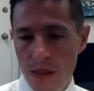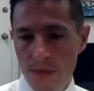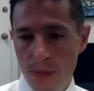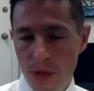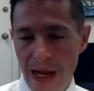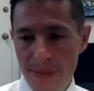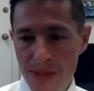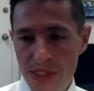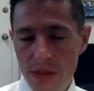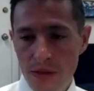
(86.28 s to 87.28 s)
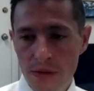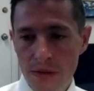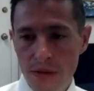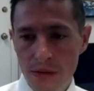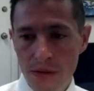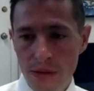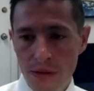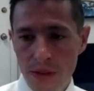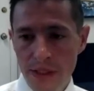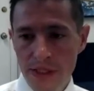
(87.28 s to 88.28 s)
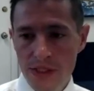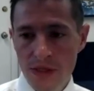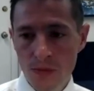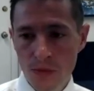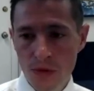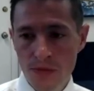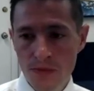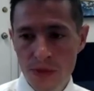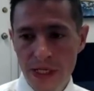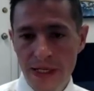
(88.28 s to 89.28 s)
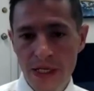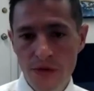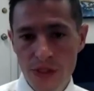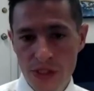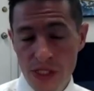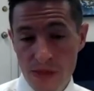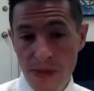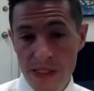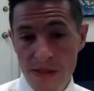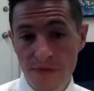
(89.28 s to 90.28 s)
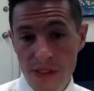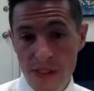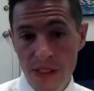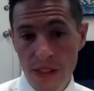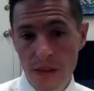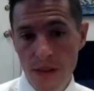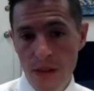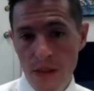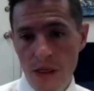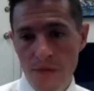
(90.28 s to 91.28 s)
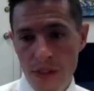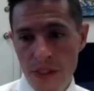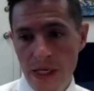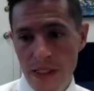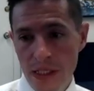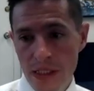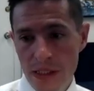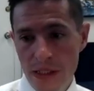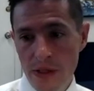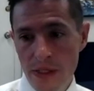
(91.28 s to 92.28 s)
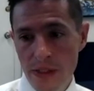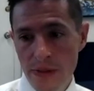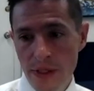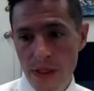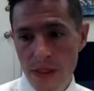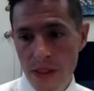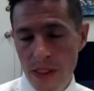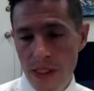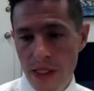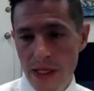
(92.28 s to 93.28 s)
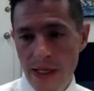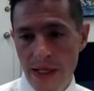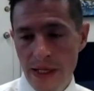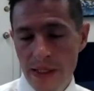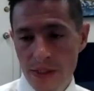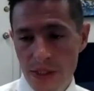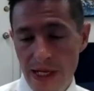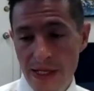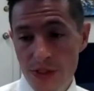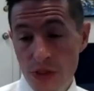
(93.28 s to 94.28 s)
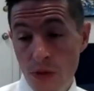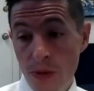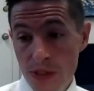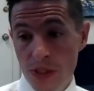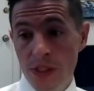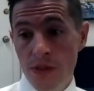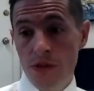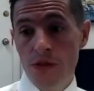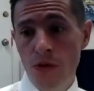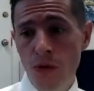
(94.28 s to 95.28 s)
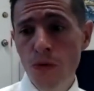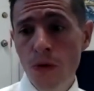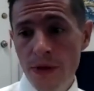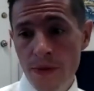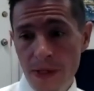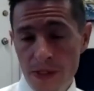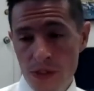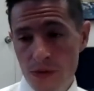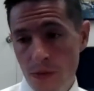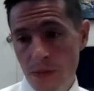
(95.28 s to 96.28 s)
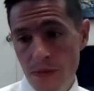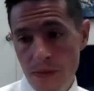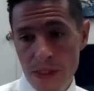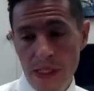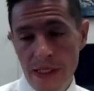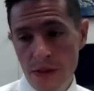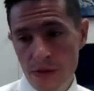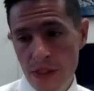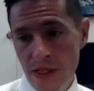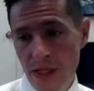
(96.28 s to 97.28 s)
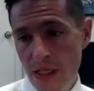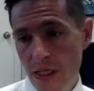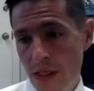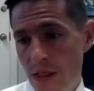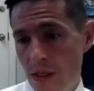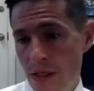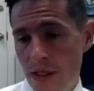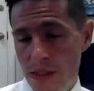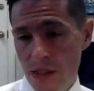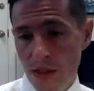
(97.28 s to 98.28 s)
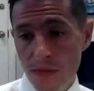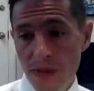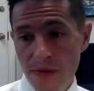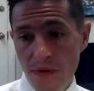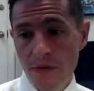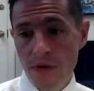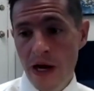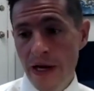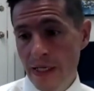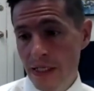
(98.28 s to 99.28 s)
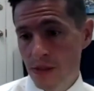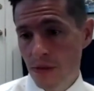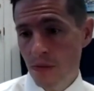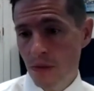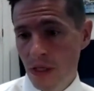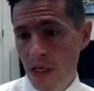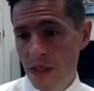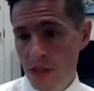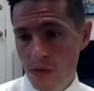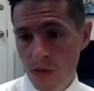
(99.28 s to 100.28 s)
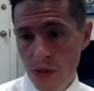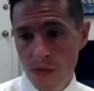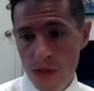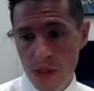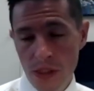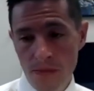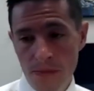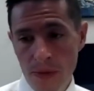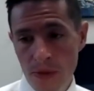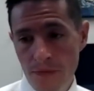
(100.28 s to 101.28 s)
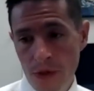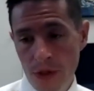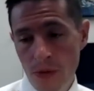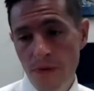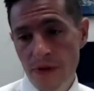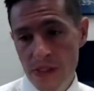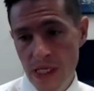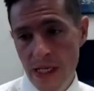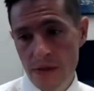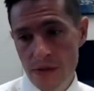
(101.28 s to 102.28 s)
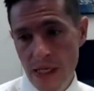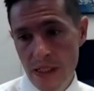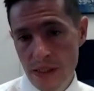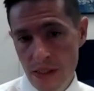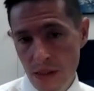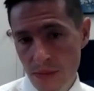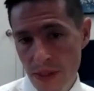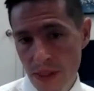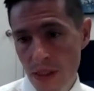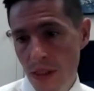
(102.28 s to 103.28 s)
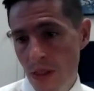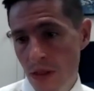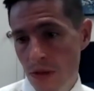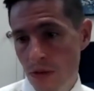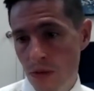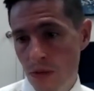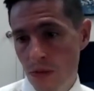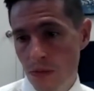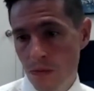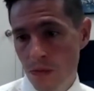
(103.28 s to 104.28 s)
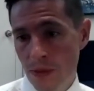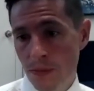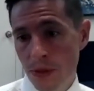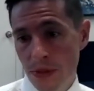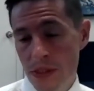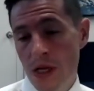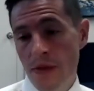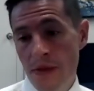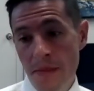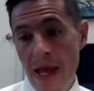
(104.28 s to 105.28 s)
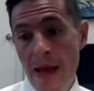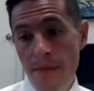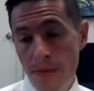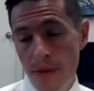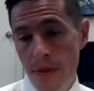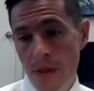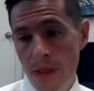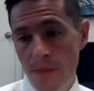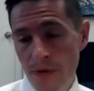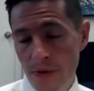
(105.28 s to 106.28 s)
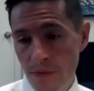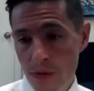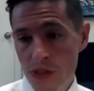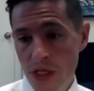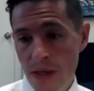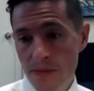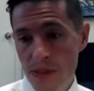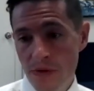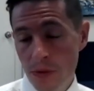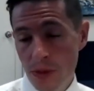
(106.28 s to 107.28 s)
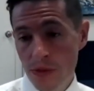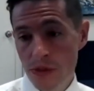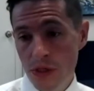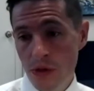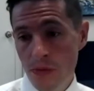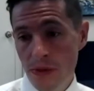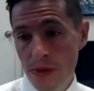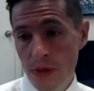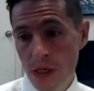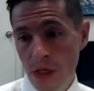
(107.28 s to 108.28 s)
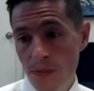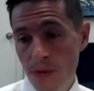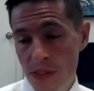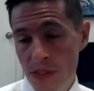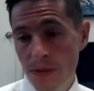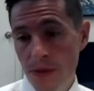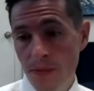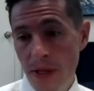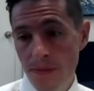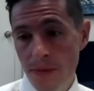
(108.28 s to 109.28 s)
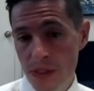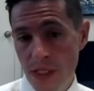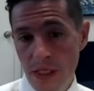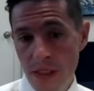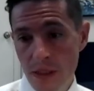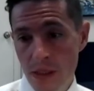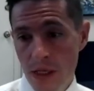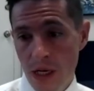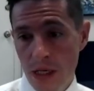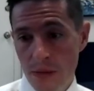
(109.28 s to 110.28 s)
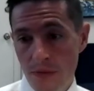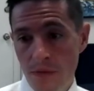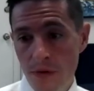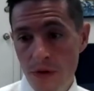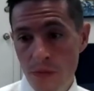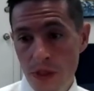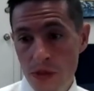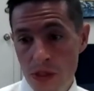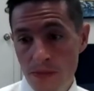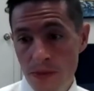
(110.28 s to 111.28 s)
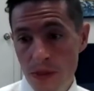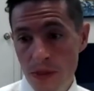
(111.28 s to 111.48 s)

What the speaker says: perhaps there is some room to increase the specificity of the diagnostic criteria. And to answer your question, who are the patients who are being misdiagnosed? I think it's a little bit of a variety. So a lot of this work was done by one of our co-investigators, Andy Solomon, who really put this on the map for the first time several years ago with a couple seminal papers that I kind of refer your readership to.